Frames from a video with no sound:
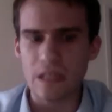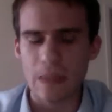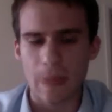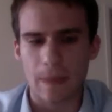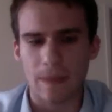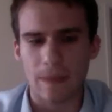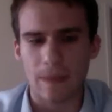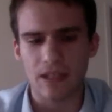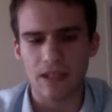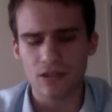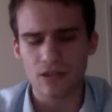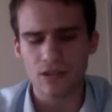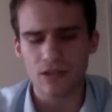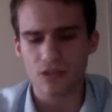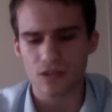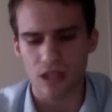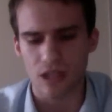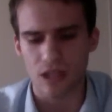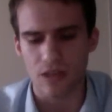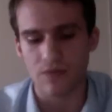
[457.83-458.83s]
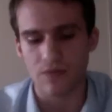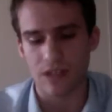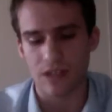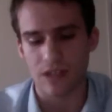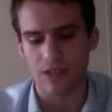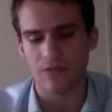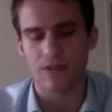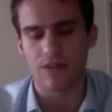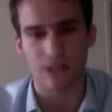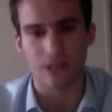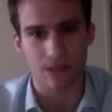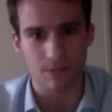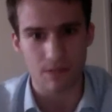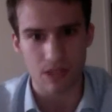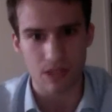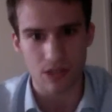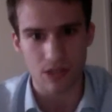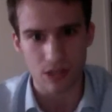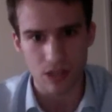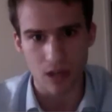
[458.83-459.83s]
Now, if I may
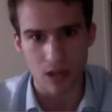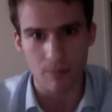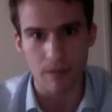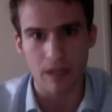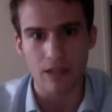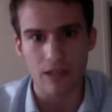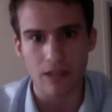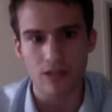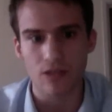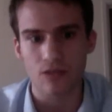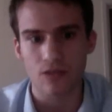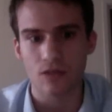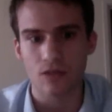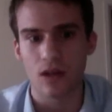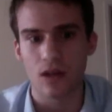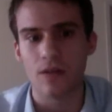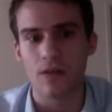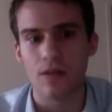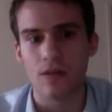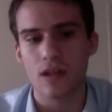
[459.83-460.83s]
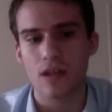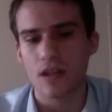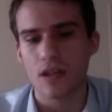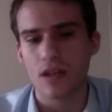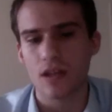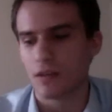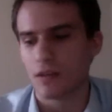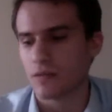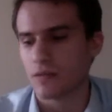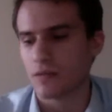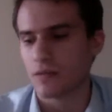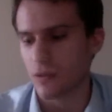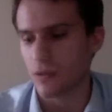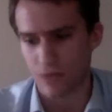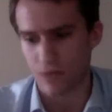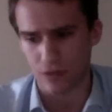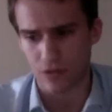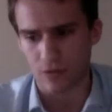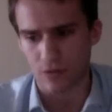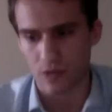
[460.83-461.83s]
just come back to your
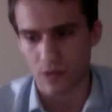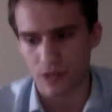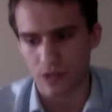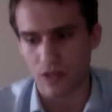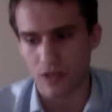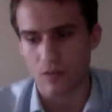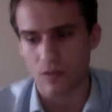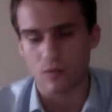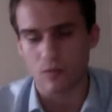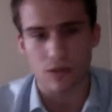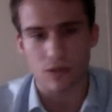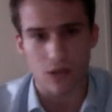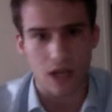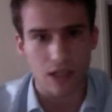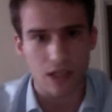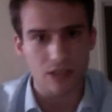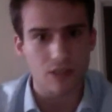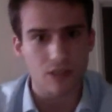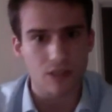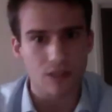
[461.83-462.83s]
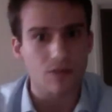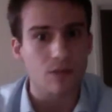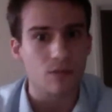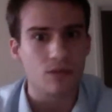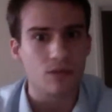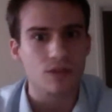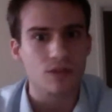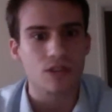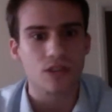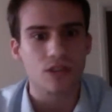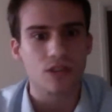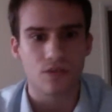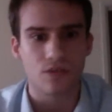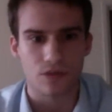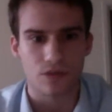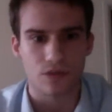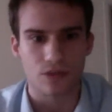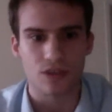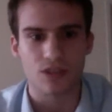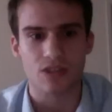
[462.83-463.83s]
first question when you asked if it was the
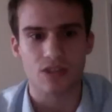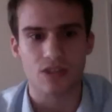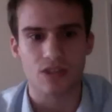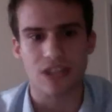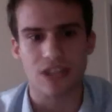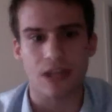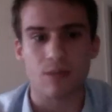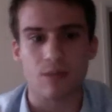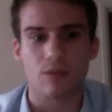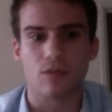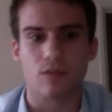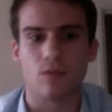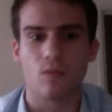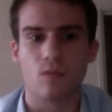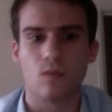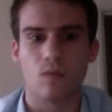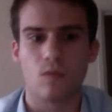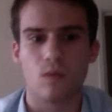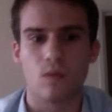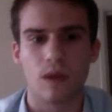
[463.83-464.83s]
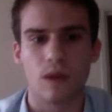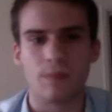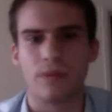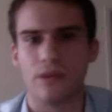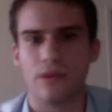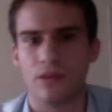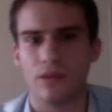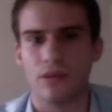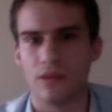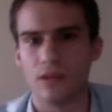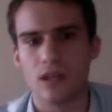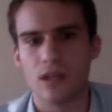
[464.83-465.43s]
first cyber weapon.